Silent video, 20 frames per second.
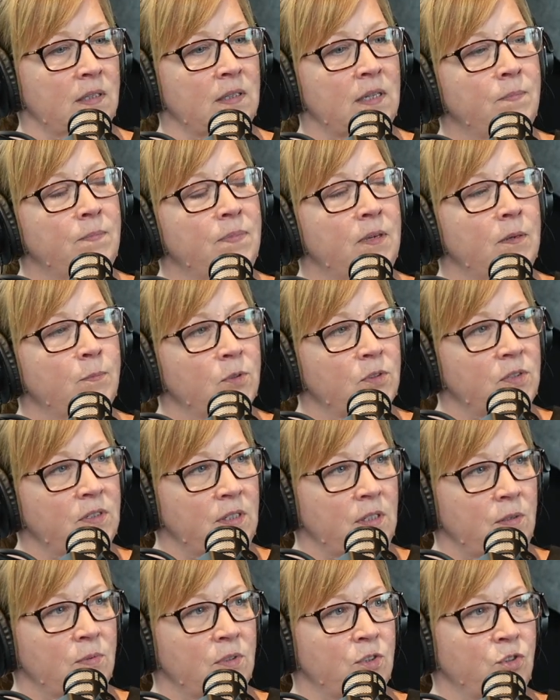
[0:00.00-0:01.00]
Let people
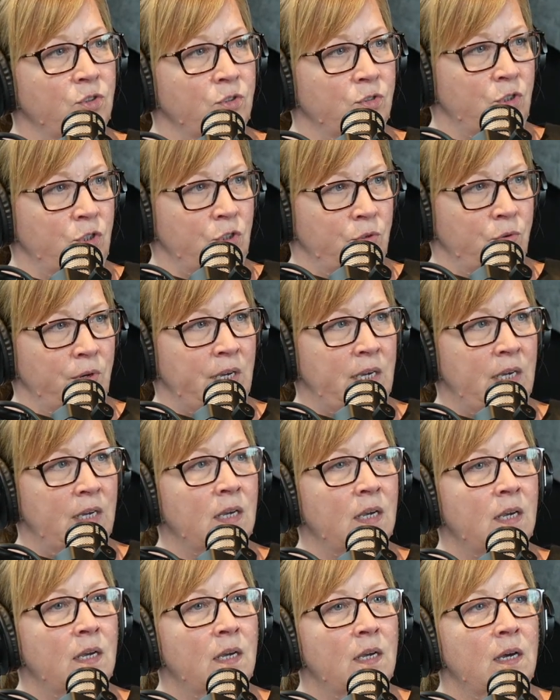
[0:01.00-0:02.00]
see what you're doing.
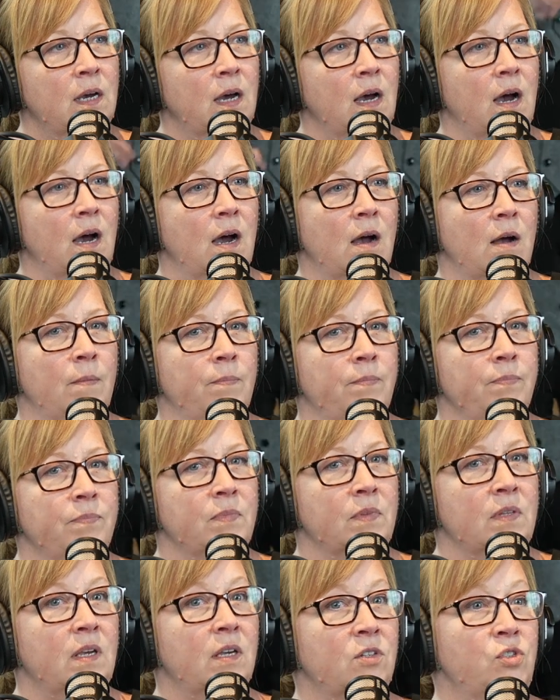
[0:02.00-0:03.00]

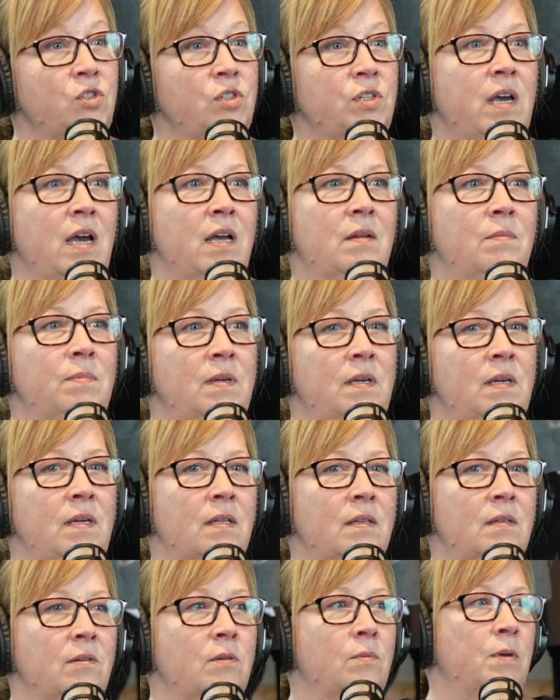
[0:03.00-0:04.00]
Because you got to be a
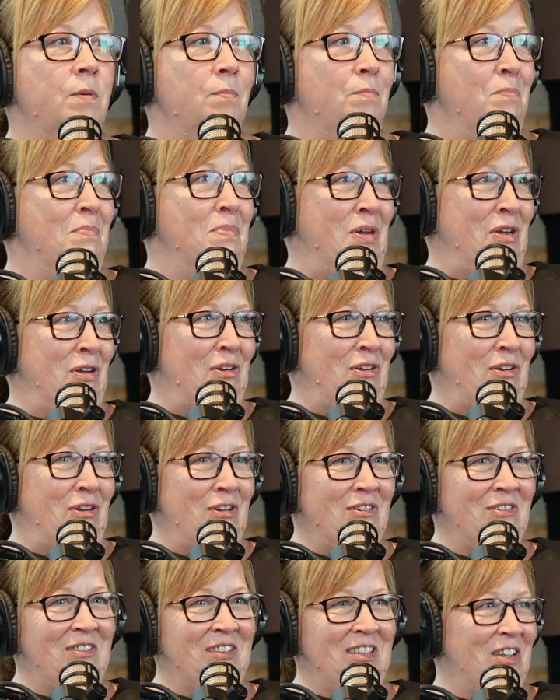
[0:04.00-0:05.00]
little bit
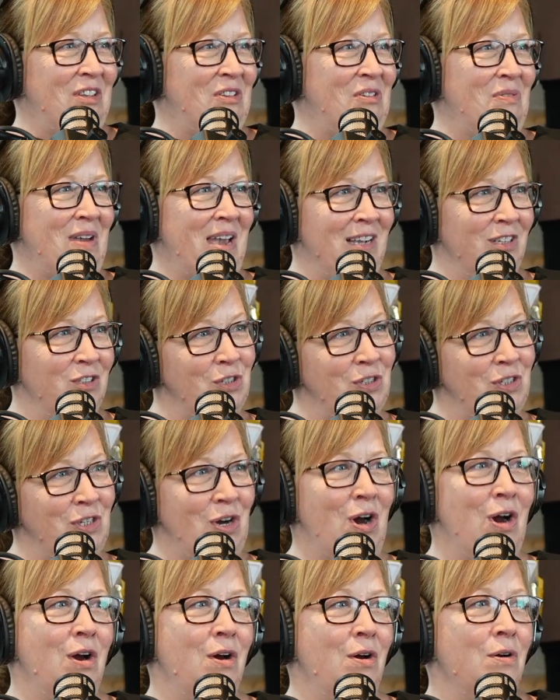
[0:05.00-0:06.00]
bigger than you actually
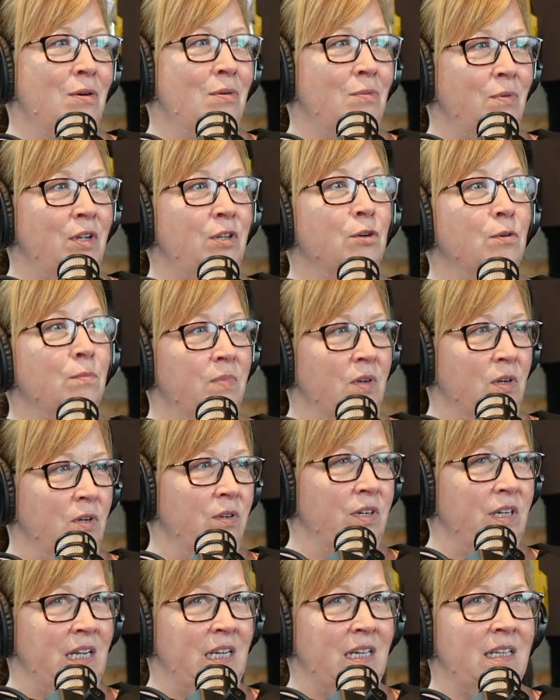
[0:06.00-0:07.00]
are when you're
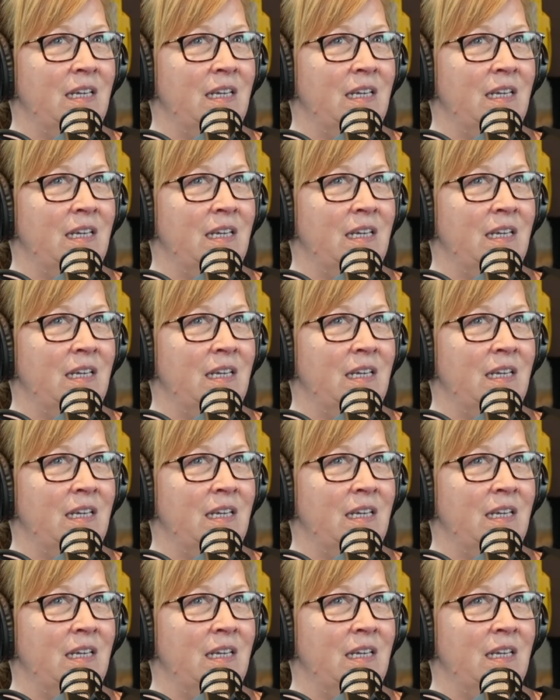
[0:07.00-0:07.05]
building.